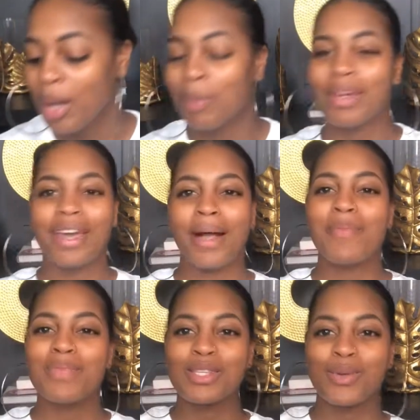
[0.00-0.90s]
But yeah,
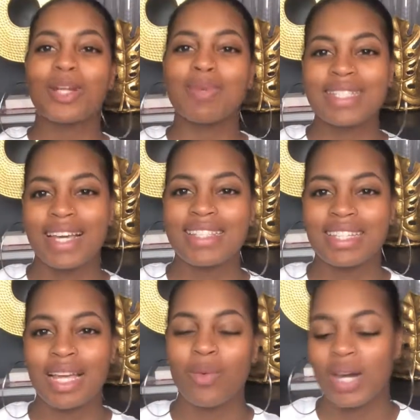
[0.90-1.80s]
so we're going to be
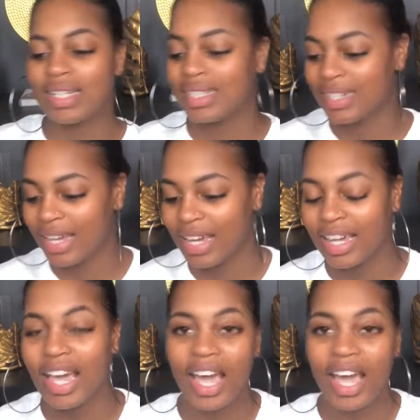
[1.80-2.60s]
tasting that wine today,